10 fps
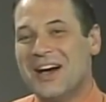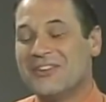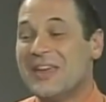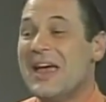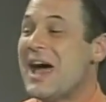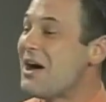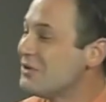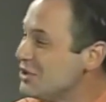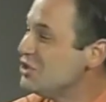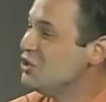as
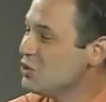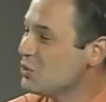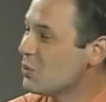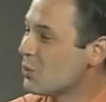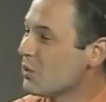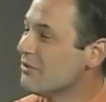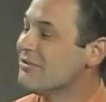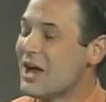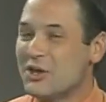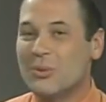how you were a
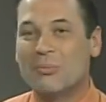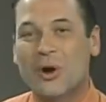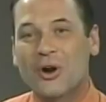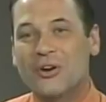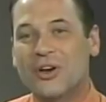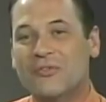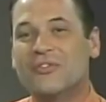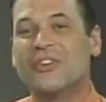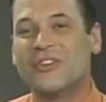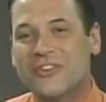valuable part
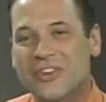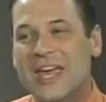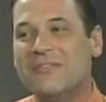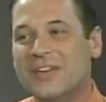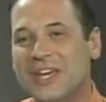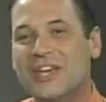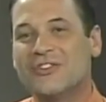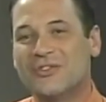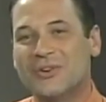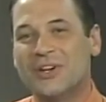of saving
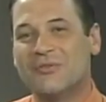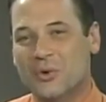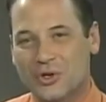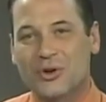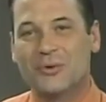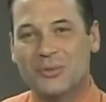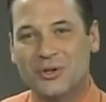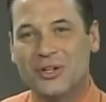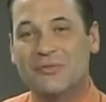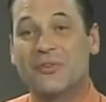history for your
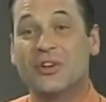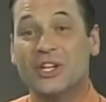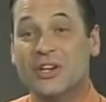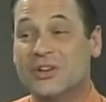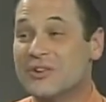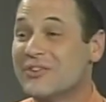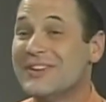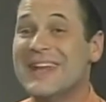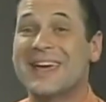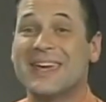community for years,
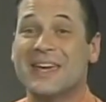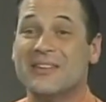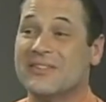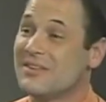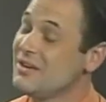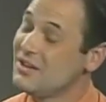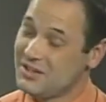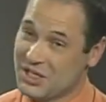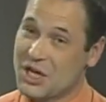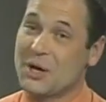decades
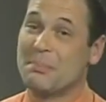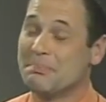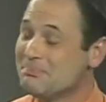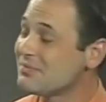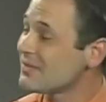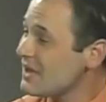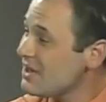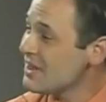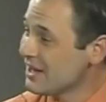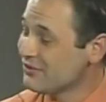to come.
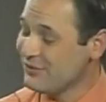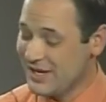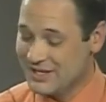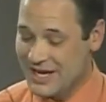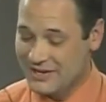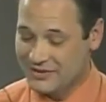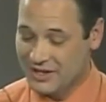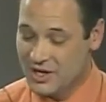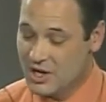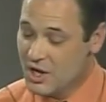That's
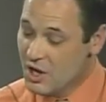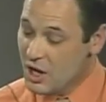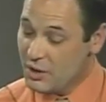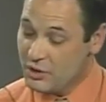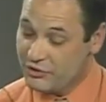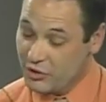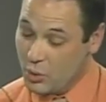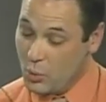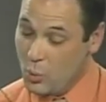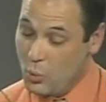fantastic.
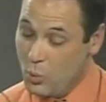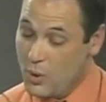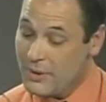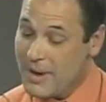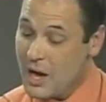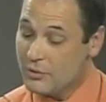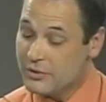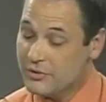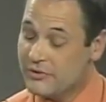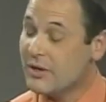So what
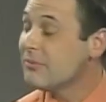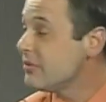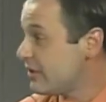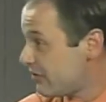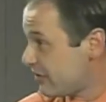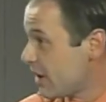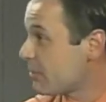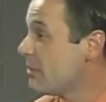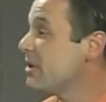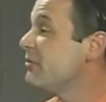about this upcoming